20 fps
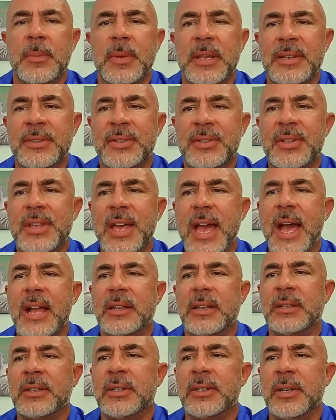Is
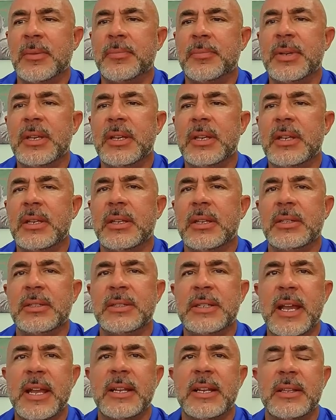that going to be
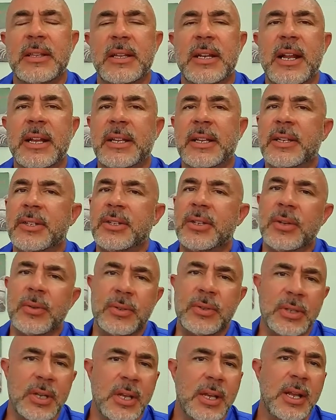data that I can
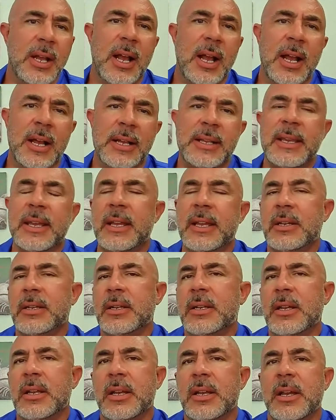use? Again,
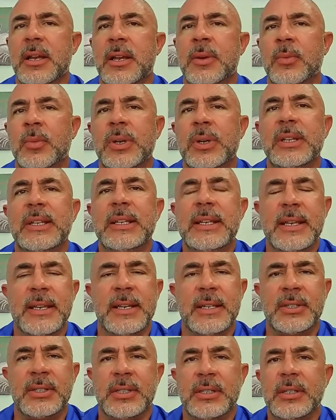it really
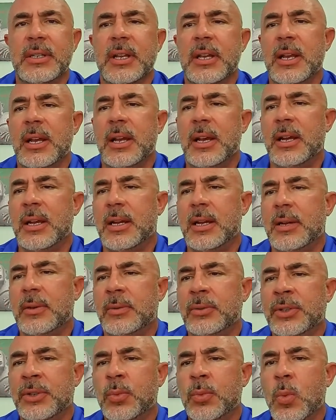isn't.
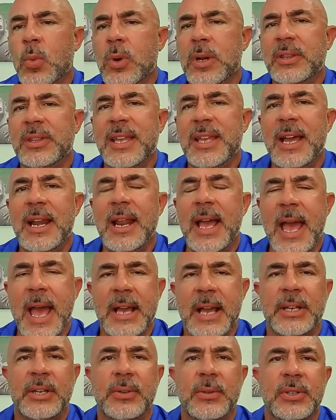You want that
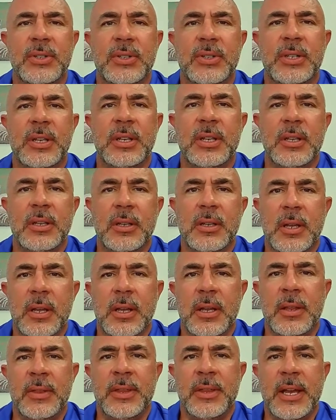accuracy,
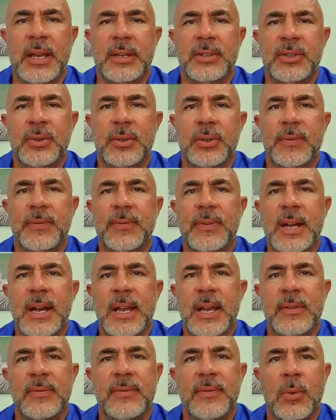that 2 to
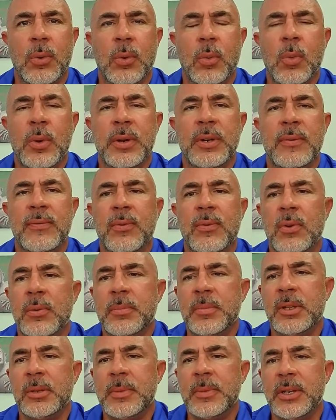5 or 1 to 4
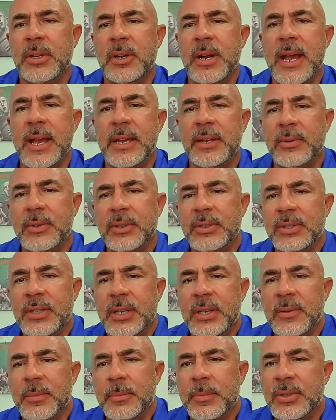millimeter
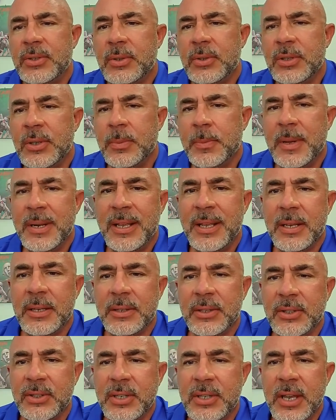accuracy, depending on
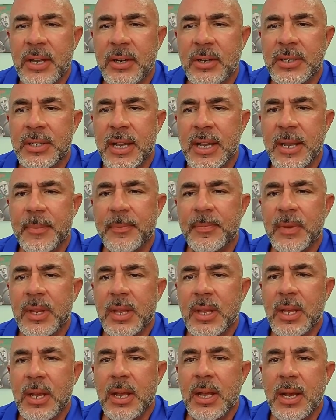the scanner type,
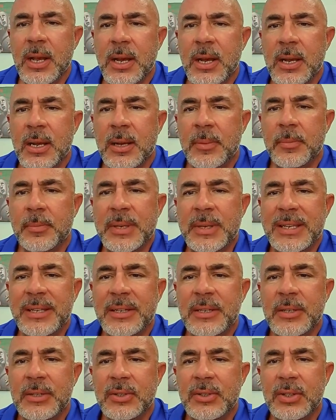
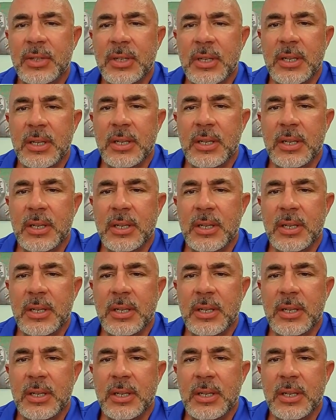because